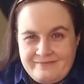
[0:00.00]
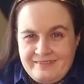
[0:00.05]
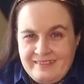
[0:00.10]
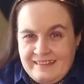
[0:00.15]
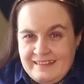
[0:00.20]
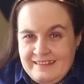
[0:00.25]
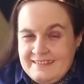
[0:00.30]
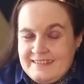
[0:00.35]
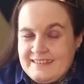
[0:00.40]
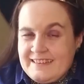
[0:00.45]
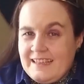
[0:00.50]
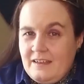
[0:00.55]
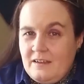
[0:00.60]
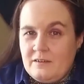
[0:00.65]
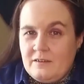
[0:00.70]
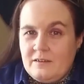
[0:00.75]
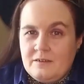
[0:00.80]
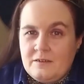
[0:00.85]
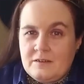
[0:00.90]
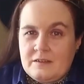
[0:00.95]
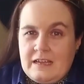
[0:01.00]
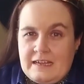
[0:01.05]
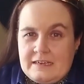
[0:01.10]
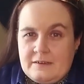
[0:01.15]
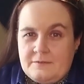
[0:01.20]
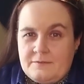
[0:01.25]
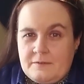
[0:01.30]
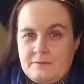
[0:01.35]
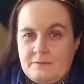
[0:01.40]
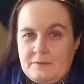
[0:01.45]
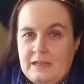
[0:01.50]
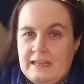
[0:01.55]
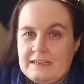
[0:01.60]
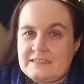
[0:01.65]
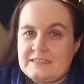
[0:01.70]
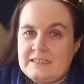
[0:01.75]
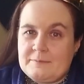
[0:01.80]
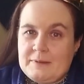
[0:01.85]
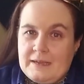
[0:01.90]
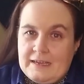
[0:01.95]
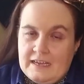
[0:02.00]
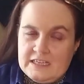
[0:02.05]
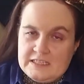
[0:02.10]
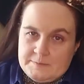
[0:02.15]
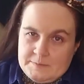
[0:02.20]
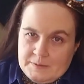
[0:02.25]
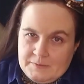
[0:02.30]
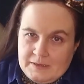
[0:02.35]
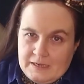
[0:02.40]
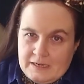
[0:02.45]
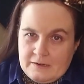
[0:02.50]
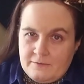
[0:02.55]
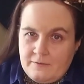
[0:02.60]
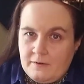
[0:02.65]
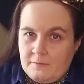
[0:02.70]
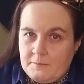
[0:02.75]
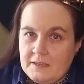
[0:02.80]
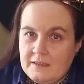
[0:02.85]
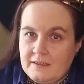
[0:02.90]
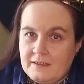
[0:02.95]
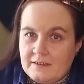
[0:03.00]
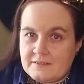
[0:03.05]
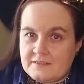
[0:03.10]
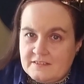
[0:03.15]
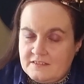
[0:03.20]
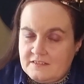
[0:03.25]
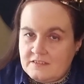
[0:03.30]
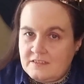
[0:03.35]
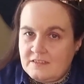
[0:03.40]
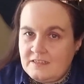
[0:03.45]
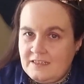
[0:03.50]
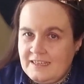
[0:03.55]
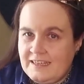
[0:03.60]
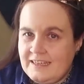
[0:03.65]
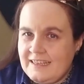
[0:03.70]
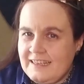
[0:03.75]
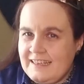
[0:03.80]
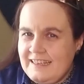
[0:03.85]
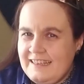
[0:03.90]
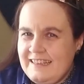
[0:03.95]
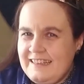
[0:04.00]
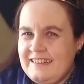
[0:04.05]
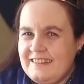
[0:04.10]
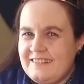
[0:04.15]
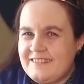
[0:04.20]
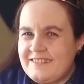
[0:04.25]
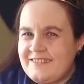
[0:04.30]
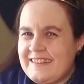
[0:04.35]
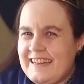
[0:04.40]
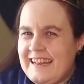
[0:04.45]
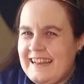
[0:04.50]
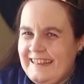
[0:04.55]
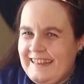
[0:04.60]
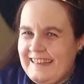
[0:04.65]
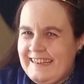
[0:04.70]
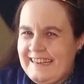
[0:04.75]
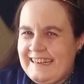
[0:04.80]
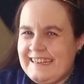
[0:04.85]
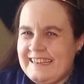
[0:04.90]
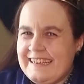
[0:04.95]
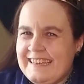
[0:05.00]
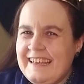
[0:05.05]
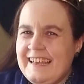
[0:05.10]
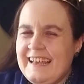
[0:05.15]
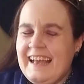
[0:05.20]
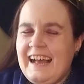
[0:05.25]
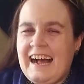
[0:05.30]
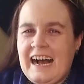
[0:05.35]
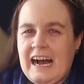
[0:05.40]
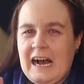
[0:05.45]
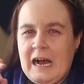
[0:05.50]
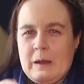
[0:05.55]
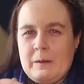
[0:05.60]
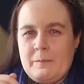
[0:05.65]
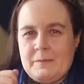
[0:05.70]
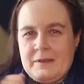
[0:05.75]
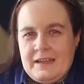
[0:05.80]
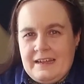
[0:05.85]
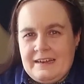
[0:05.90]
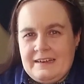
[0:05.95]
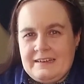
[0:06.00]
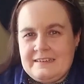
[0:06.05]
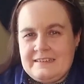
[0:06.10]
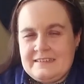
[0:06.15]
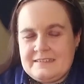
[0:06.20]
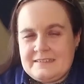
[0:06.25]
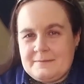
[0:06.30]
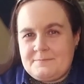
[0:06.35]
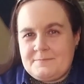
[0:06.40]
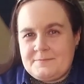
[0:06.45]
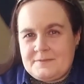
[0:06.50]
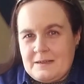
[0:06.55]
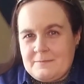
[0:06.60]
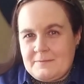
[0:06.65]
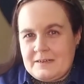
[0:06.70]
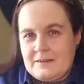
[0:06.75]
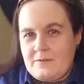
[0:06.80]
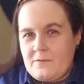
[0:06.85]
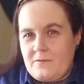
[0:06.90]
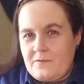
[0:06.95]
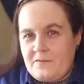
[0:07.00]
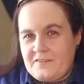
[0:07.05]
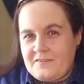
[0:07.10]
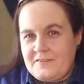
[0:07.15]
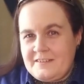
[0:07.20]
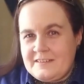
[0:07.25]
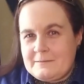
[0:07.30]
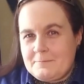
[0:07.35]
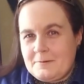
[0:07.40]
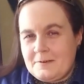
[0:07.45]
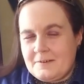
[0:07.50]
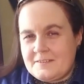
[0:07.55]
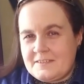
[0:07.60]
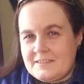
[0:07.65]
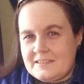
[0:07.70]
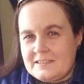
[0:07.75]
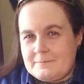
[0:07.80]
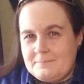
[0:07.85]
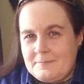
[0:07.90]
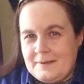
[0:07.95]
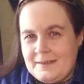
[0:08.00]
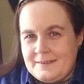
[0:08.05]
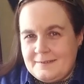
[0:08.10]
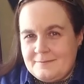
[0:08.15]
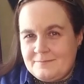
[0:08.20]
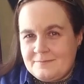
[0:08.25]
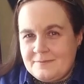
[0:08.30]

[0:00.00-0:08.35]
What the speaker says: It's kind of, well, actually my husband bought it for me because he knows what I like. And it is somewhat of a frivolous purchase, but